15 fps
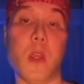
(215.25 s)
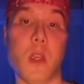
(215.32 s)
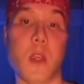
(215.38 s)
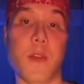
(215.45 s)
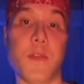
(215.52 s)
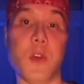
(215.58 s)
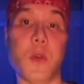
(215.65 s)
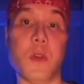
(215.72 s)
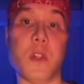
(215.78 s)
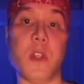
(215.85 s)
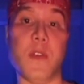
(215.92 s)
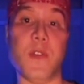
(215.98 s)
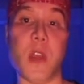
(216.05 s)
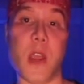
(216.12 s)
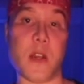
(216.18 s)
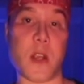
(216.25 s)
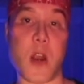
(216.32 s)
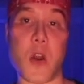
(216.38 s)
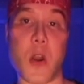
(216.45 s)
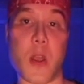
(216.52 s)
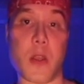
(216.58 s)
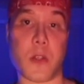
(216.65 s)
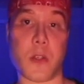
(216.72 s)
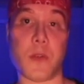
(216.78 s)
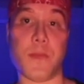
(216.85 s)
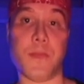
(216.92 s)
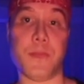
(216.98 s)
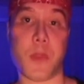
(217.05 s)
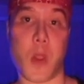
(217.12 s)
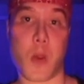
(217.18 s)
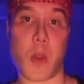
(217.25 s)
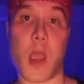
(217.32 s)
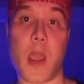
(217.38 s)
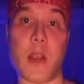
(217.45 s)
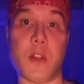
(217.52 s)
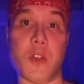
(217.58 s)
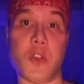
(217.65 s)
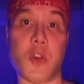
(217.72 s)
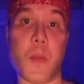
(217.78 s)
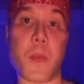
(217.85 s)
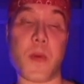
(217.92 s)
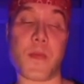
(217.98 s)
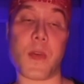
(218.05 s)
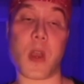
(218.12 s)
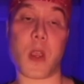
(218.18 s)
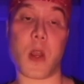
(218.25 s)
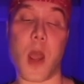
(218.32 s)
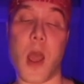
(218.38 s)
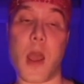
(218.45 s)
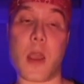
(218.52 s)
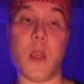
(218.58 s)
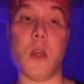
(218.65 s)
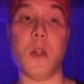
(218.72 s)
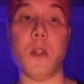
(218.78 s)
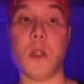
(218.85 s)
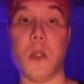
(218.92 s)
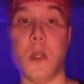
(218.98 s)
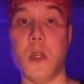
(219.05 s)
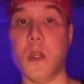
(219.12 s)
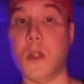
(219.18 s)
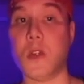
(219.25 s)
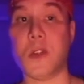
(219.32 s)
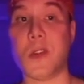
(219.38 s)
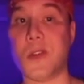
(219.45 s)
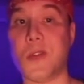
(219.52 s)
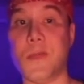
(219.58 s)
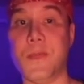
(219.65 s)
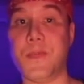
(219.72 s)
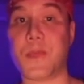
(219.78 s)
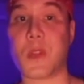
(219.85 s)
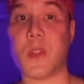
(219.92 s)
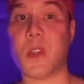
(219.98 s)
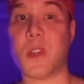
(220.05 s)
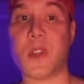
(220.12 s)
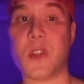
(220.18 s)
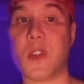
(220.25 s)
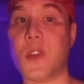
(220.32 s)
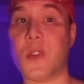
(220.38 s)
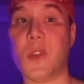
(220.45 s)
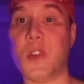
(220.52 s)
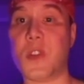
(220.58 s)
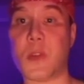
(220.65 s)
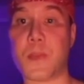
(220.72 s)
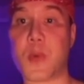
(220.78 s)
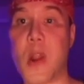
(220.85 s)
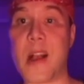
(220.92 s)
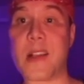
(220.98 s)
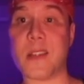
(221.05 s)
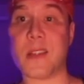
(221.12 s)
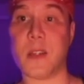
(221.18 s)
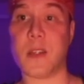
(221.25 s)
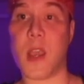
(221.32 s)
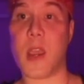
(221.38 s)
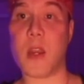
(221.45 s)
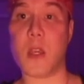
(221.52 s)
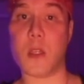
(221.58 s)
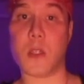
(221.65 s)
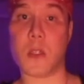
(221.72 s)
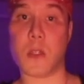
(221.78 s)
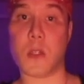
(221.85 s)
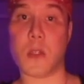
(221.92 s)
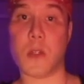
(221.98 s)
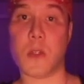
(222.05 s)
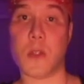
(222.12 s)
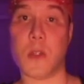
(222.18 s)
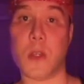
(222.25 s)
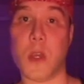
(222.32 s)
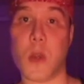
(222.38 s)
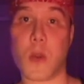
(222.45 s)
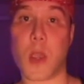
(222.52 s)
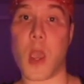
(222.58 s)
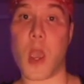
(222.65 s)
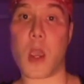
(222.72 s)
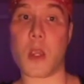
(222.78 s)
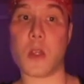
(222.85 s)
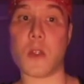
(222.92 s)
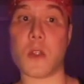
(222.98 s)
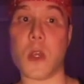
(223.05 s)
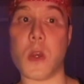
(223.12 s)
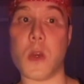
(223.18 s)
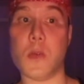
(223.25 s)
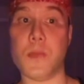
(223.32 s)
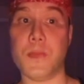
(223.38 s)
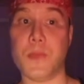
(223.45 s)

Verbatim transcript: give you CVA tenderness, okay? It's super fucking high yield. So this is clearly just prostatitis, okay? So